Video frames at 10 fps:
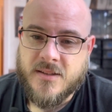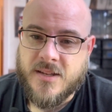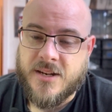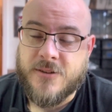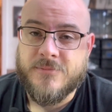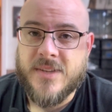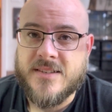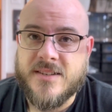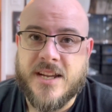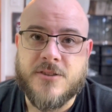you know, it's
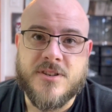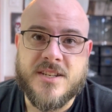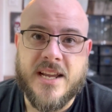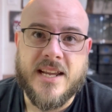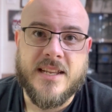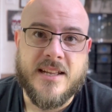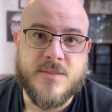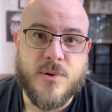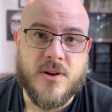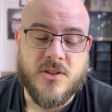a dangerous snake and that's
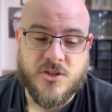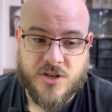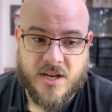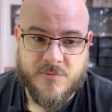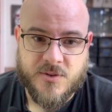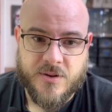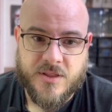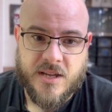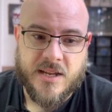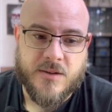part of the job sort of thing.